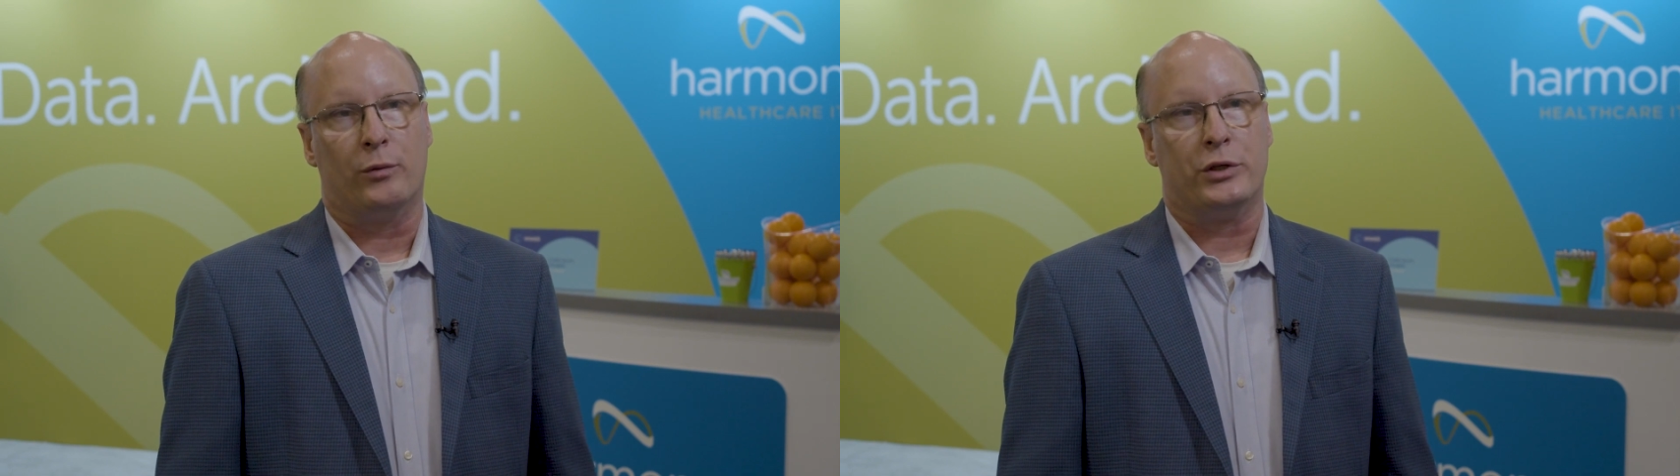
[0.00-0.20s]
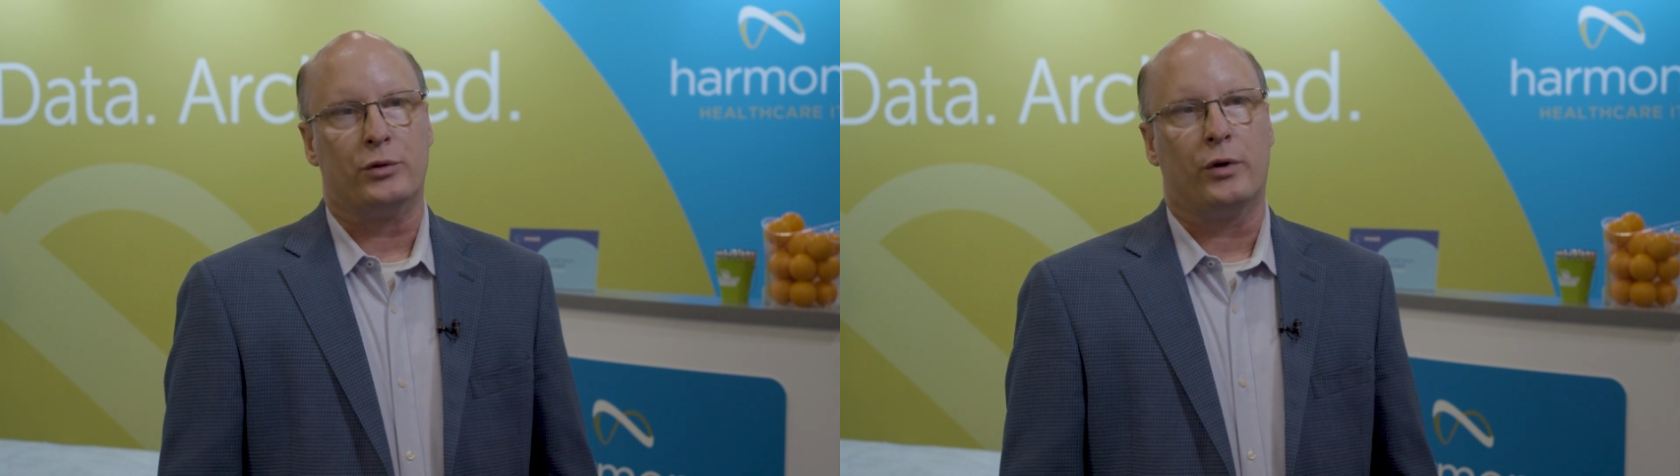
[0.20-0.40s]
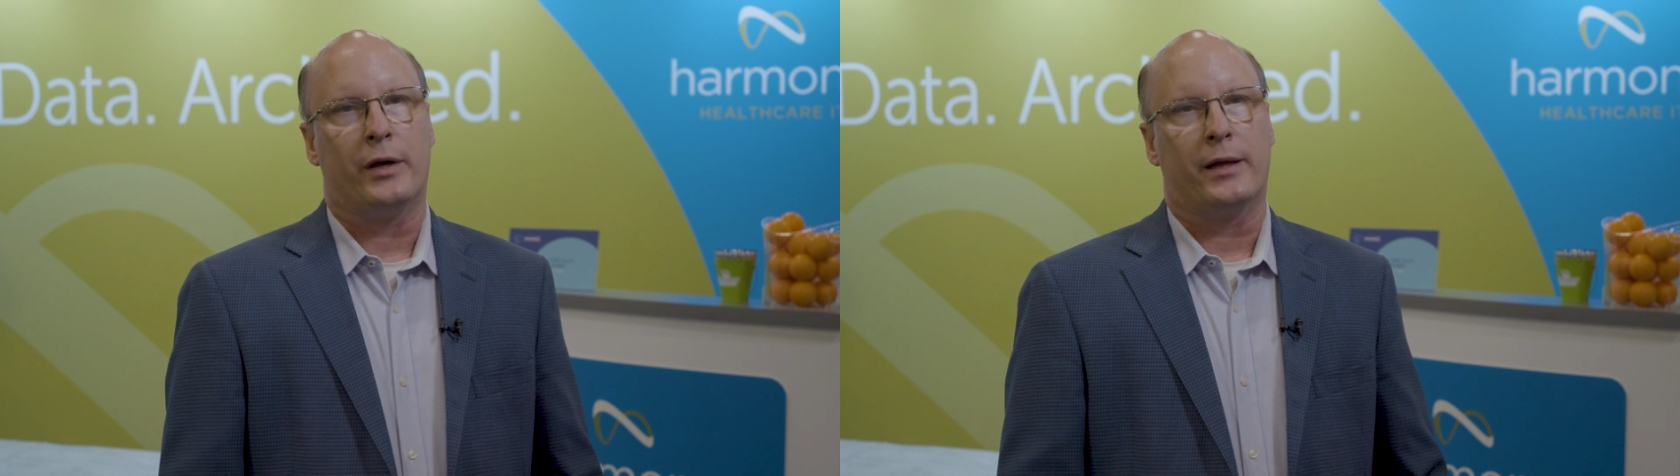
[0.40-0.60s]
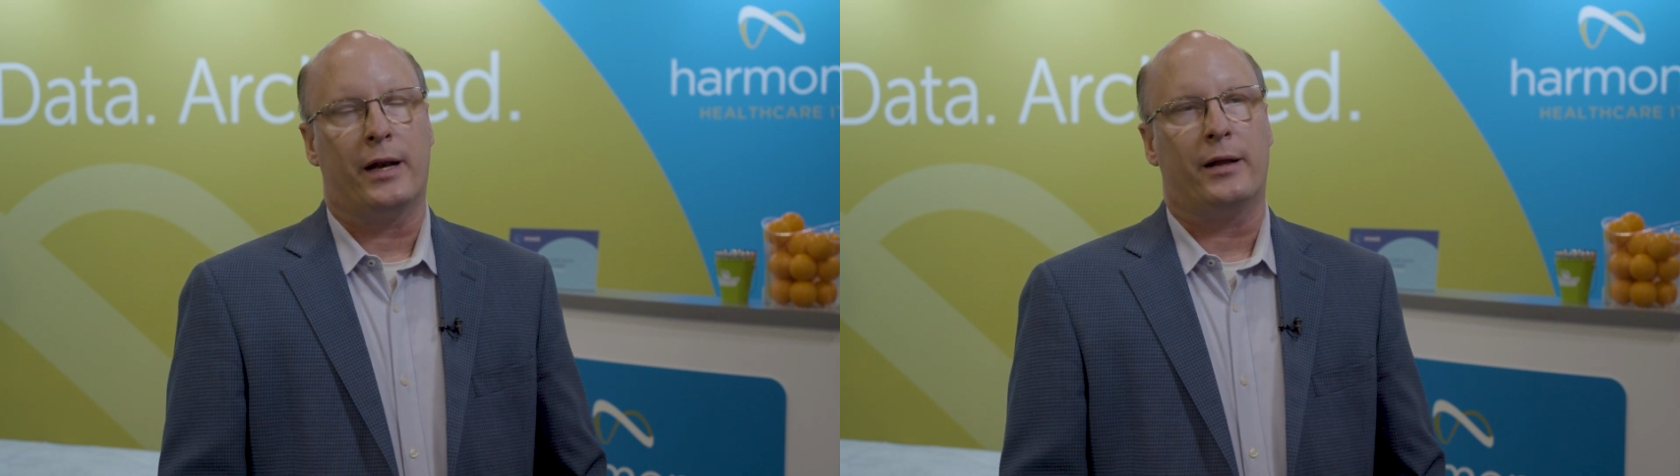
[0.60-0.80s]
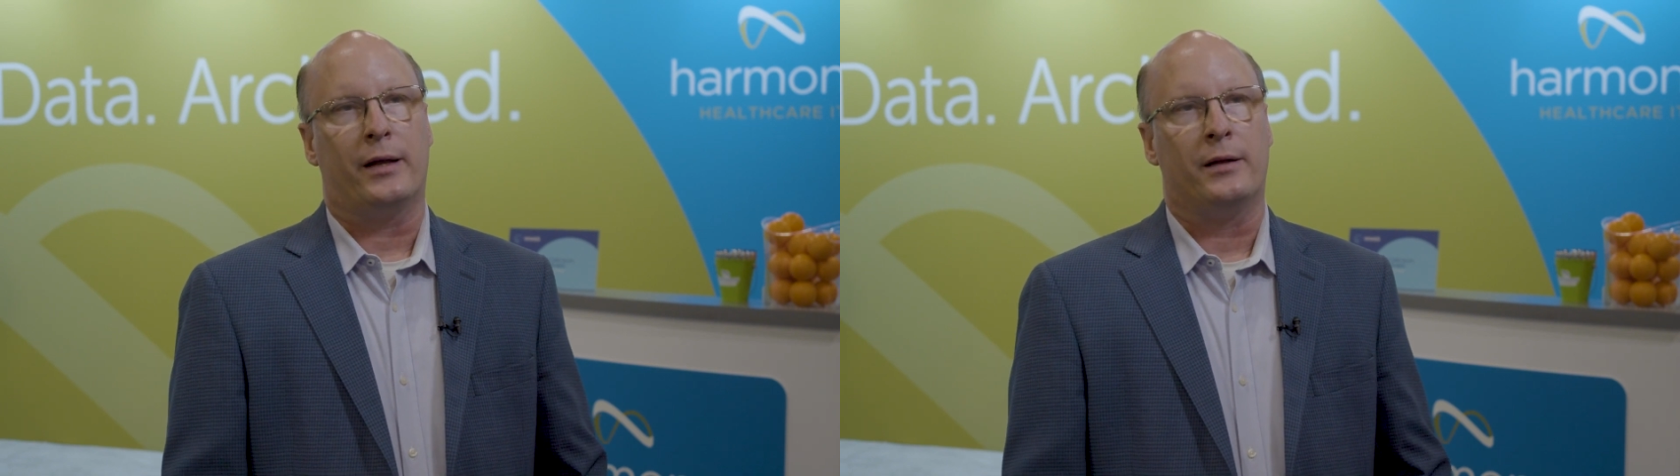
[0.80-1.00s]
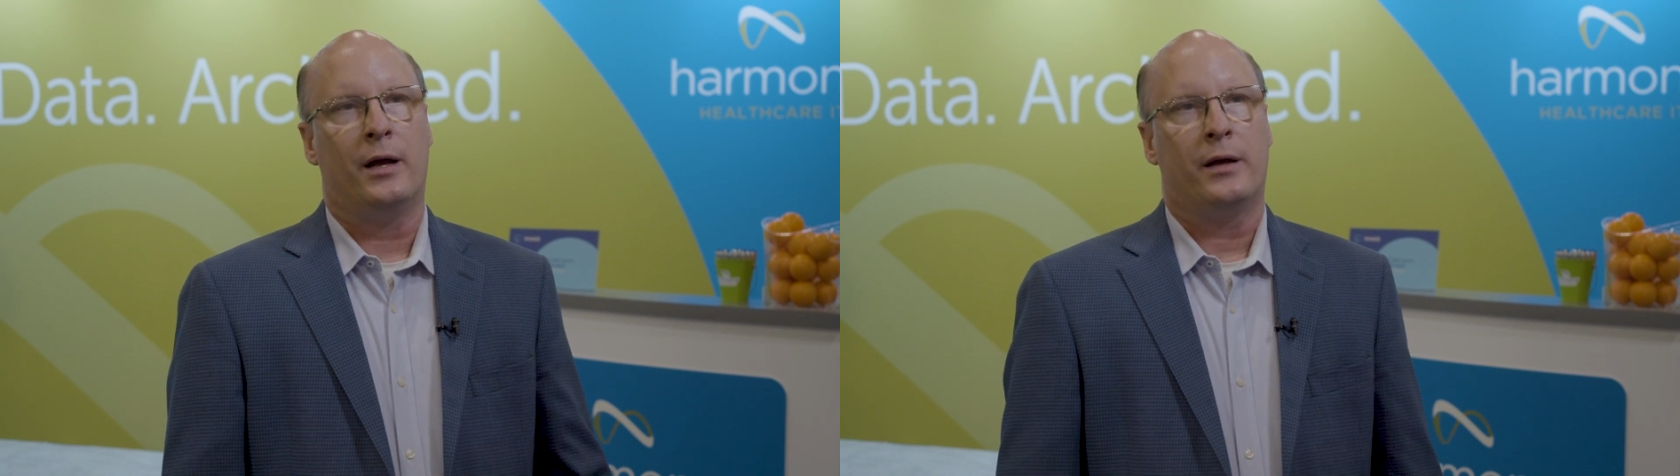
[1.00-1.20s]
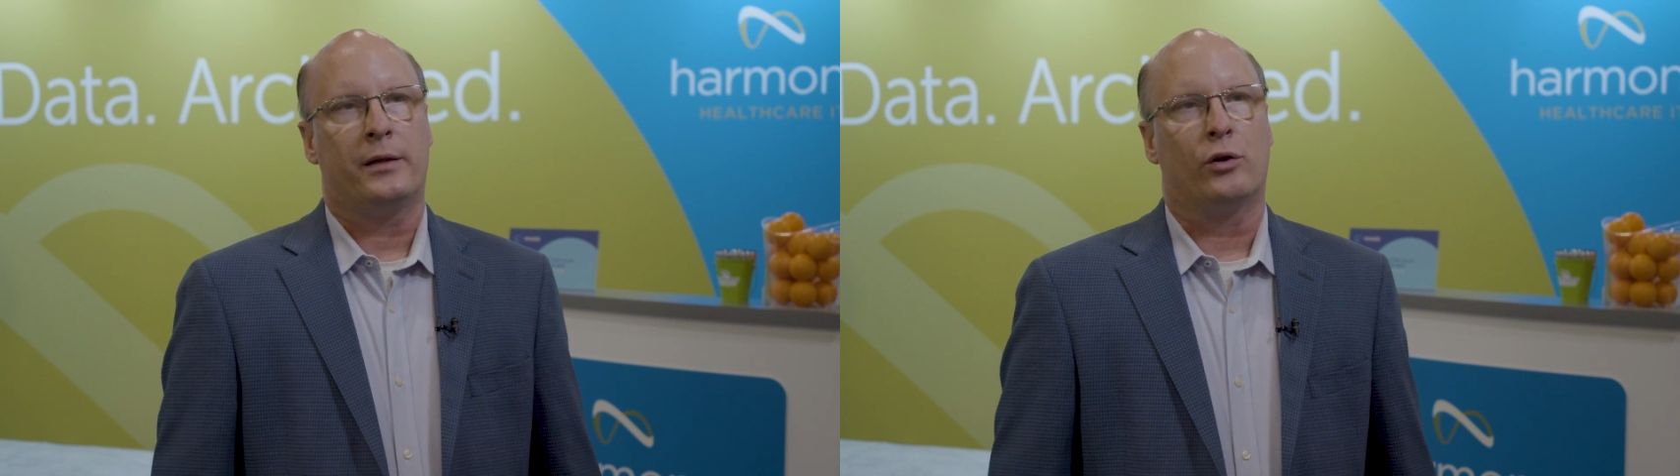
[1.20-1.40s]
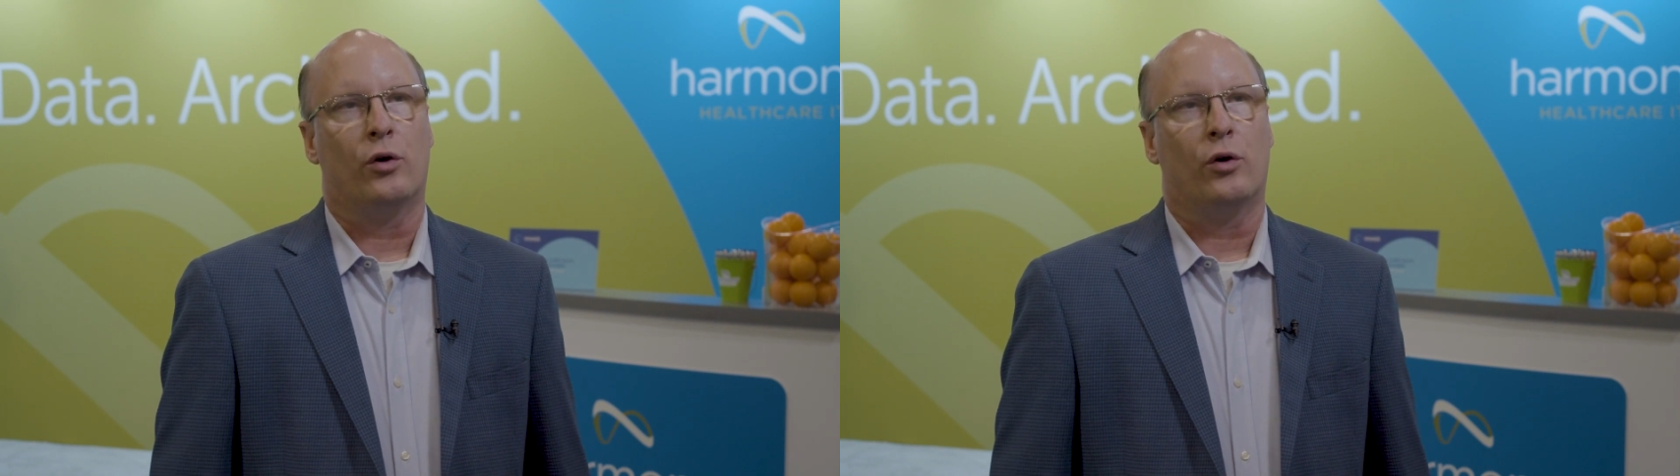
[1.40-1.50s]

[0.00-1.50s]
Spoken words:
which is really the